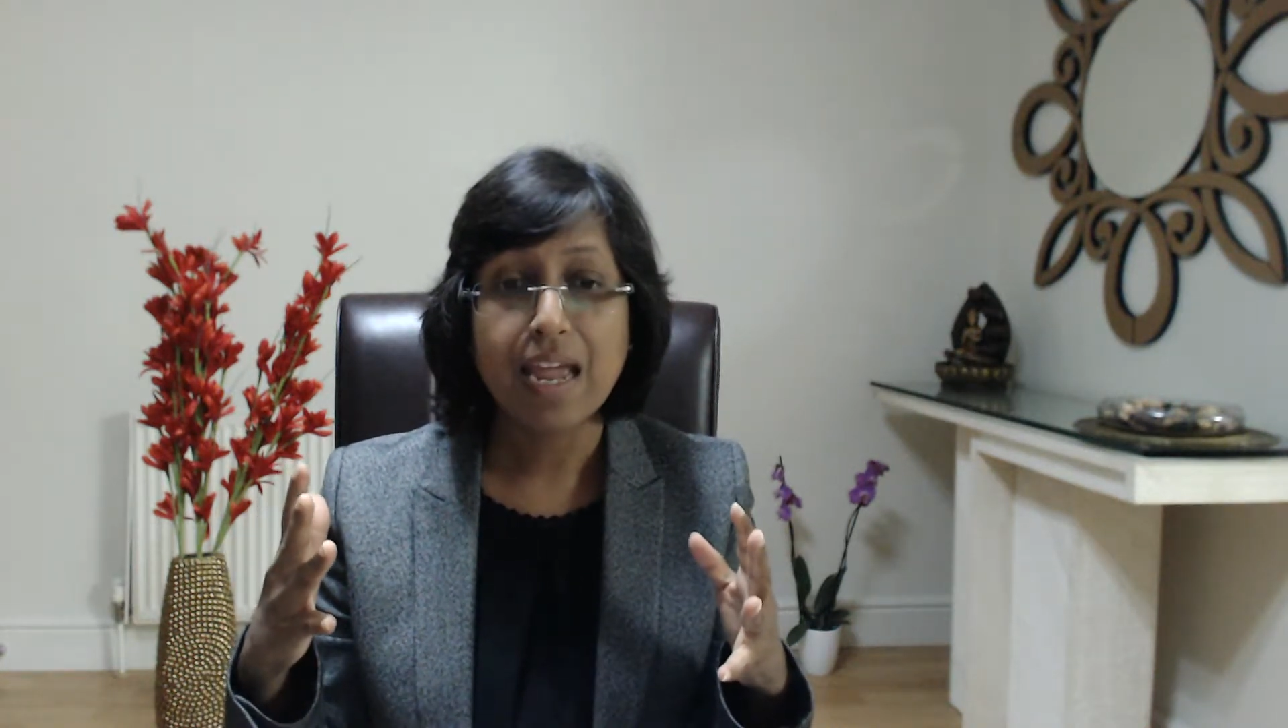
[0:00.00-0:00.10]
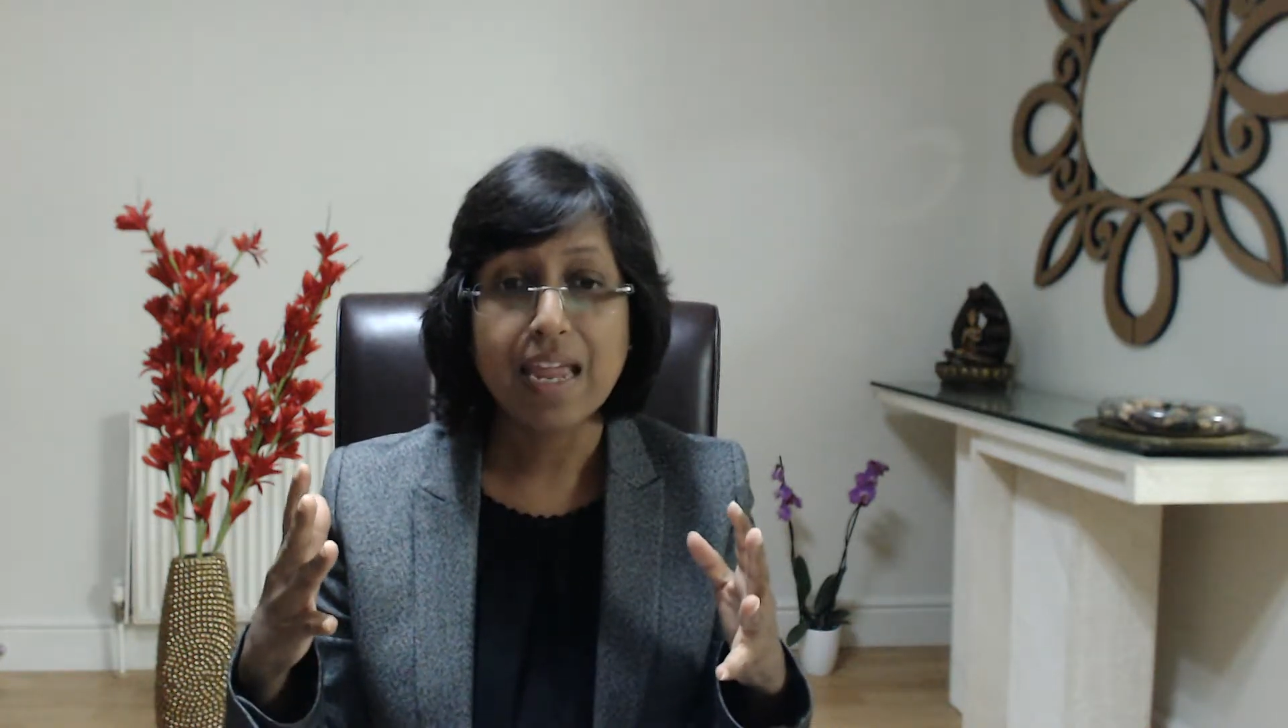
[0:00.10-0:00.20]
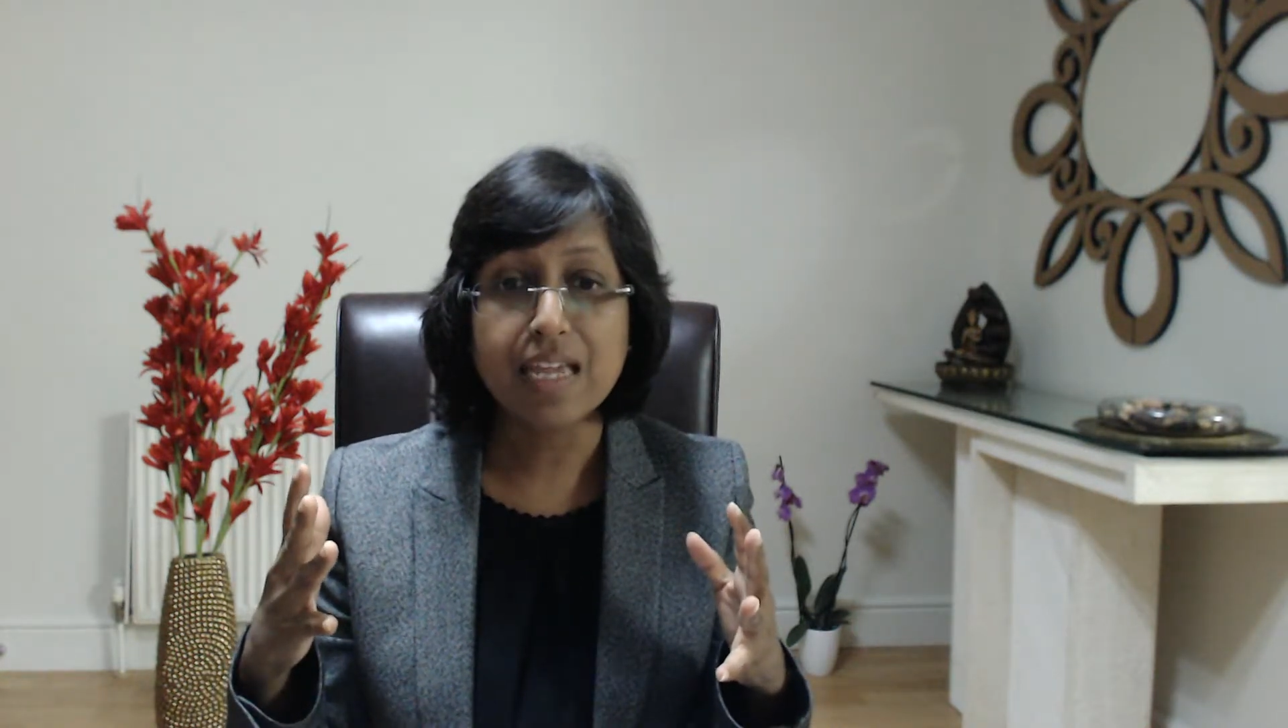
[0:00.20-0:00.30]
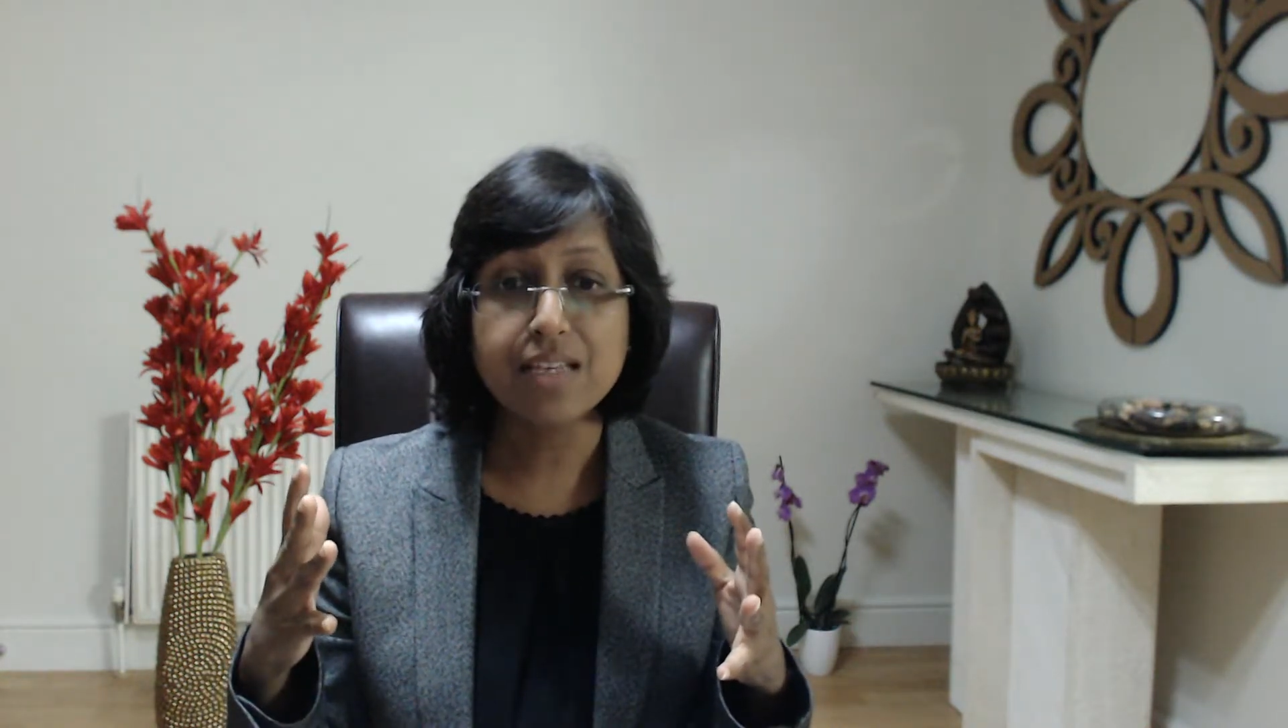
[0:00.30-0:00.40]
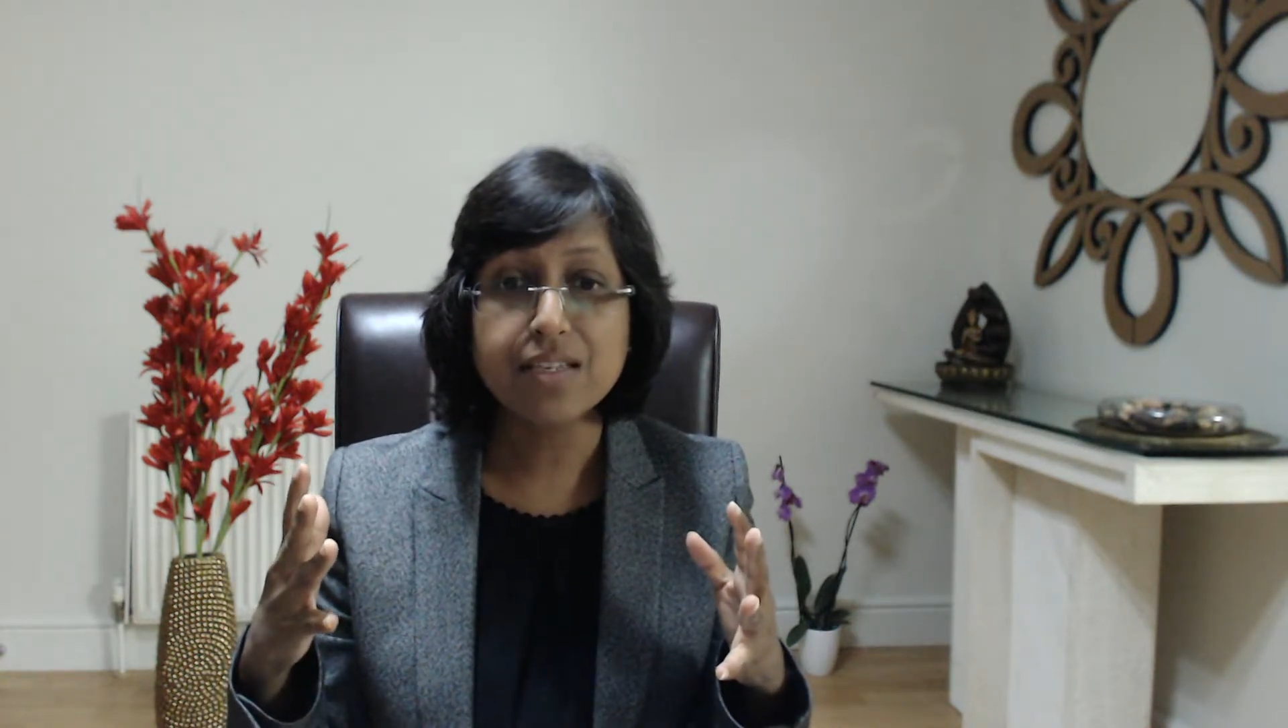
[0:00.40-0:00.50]

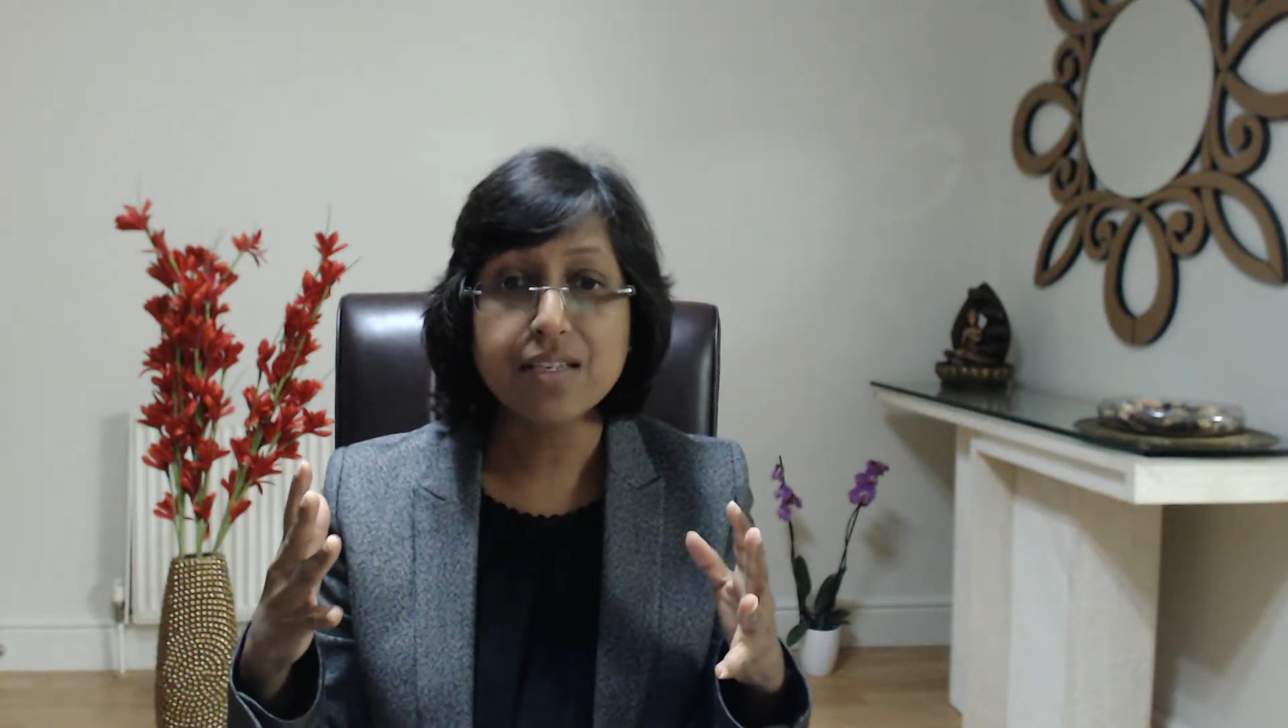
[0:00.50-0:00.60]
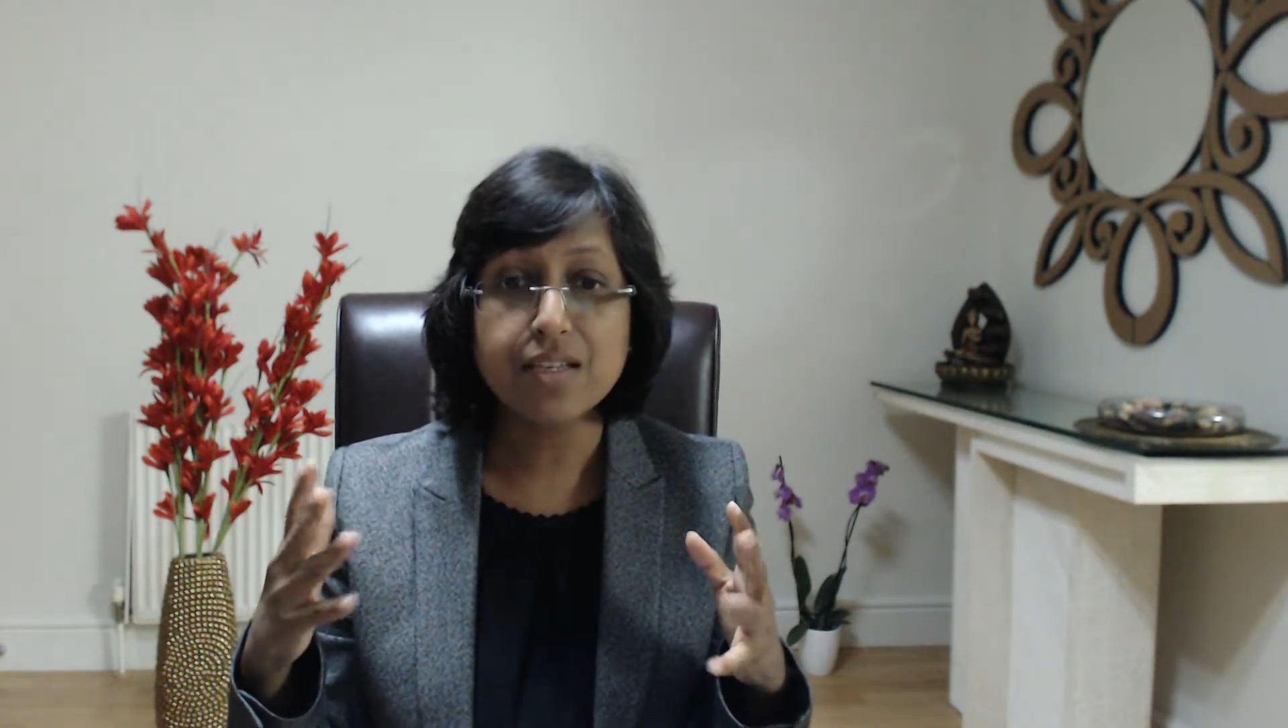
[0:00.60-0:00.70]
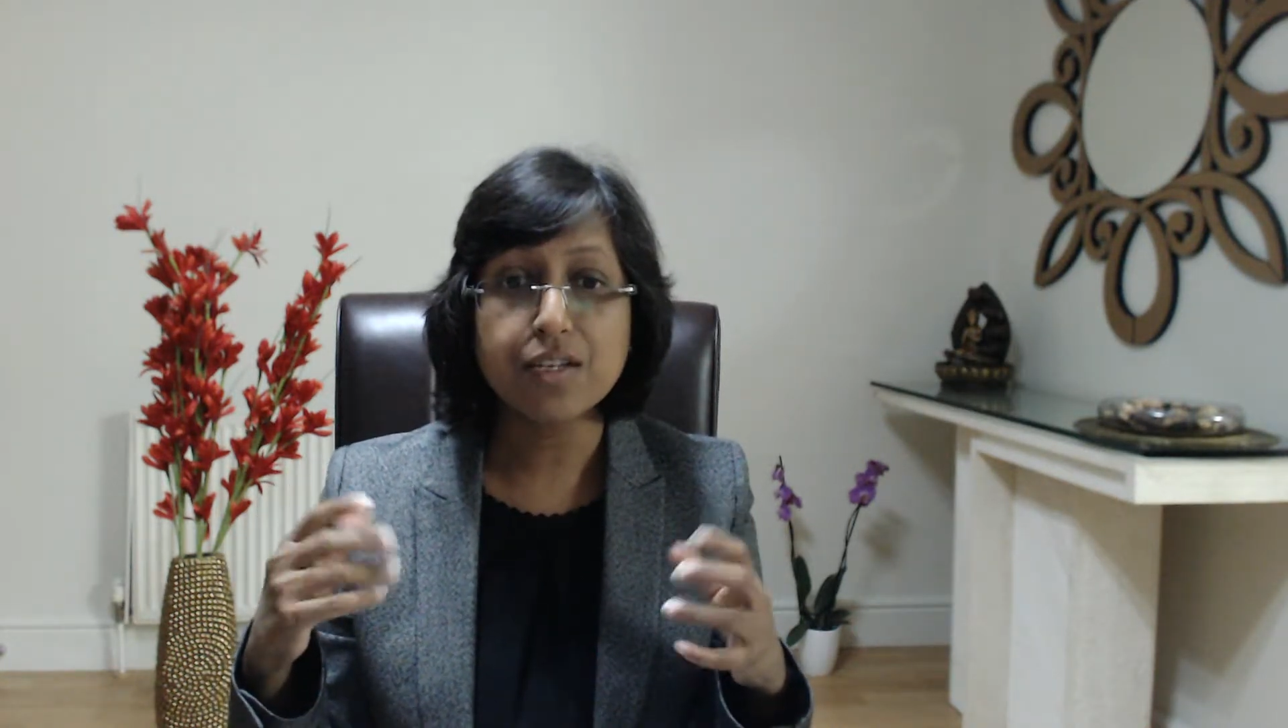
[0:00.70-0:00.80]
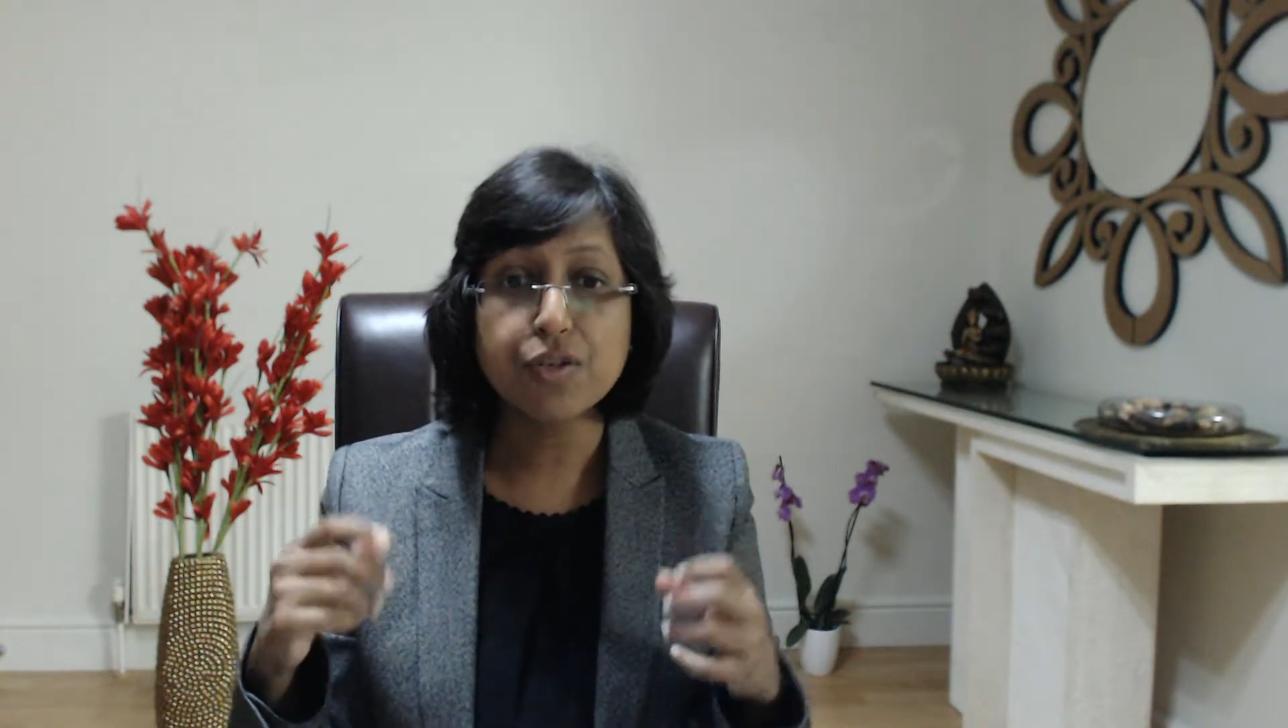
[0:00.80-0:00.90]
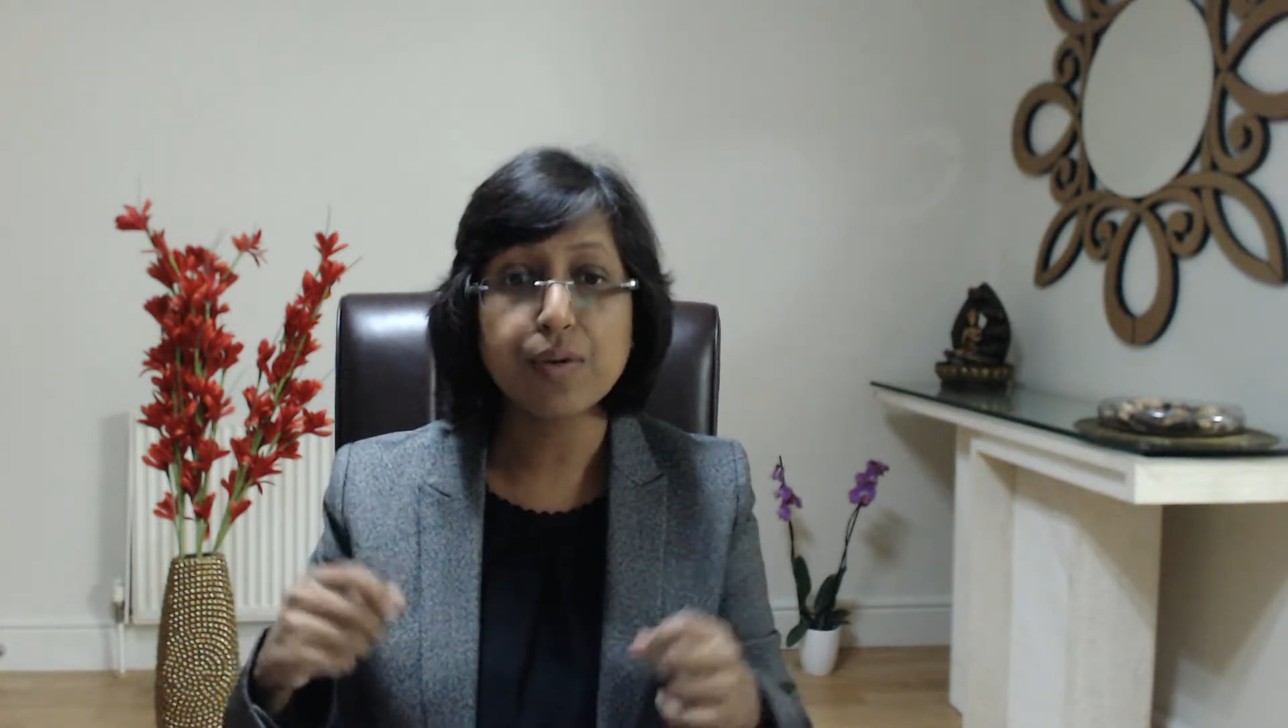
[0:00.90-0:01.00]

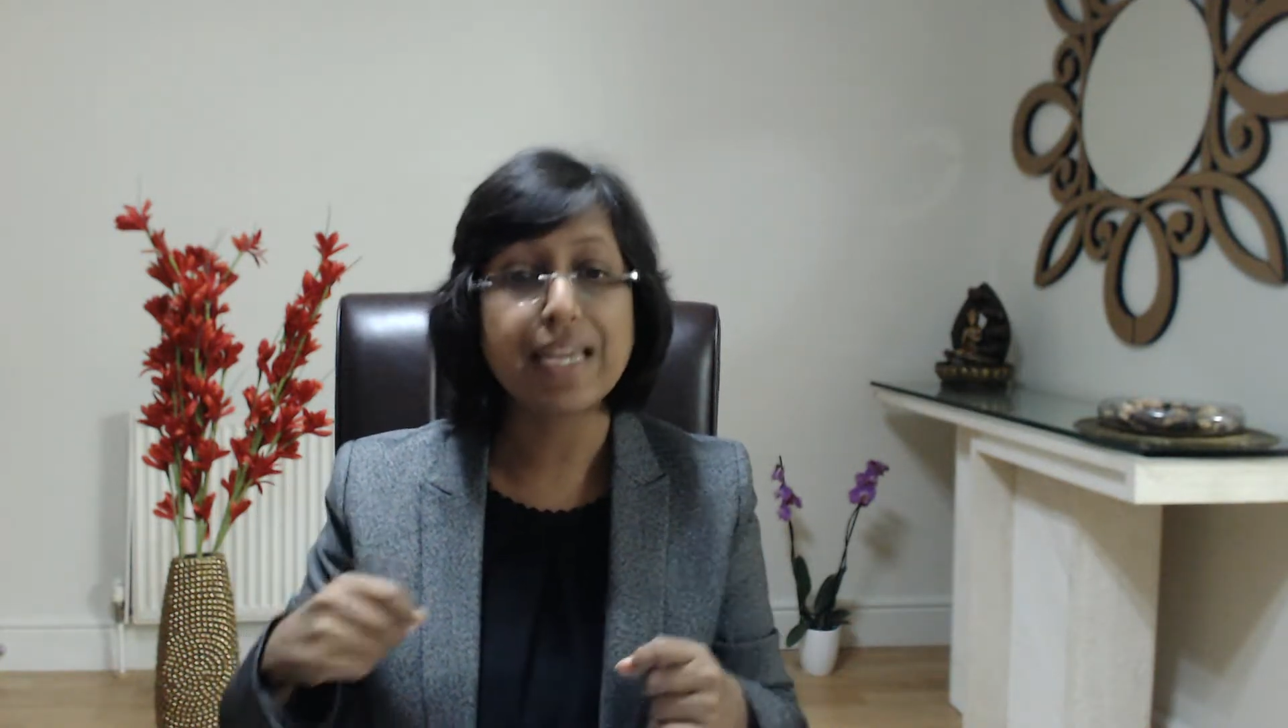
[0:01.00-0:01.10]
is to